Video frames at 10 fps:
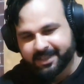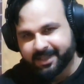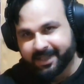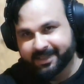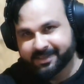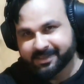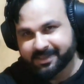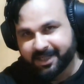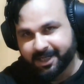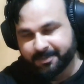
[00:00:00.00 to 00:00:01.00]

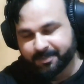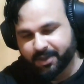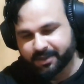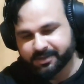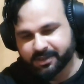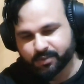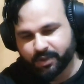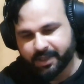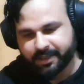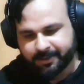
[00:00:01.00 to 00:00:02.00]
Let's unbox this
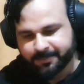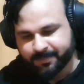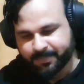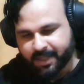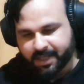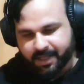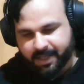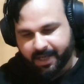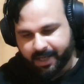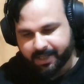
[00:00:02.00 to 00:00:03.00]
one.
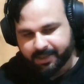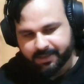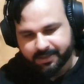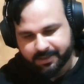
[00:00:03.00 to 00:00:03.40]
And